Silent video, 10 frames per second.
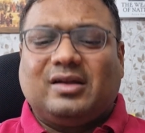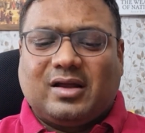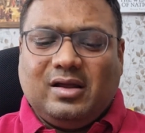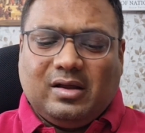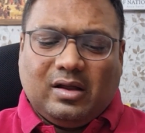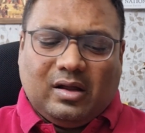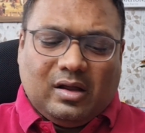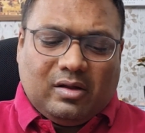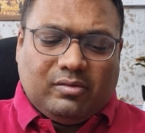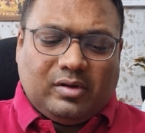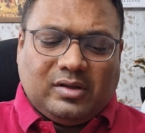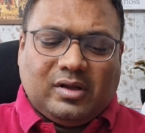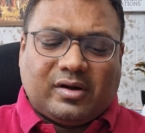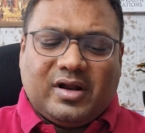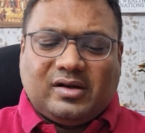Okay, in the
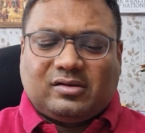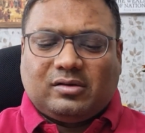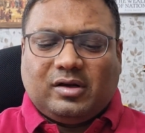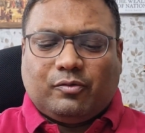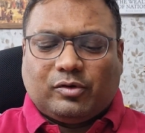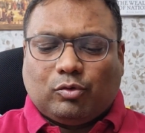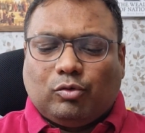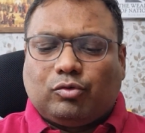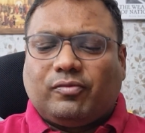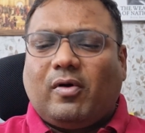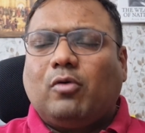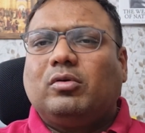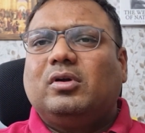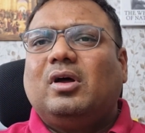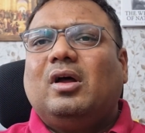raids, it was also found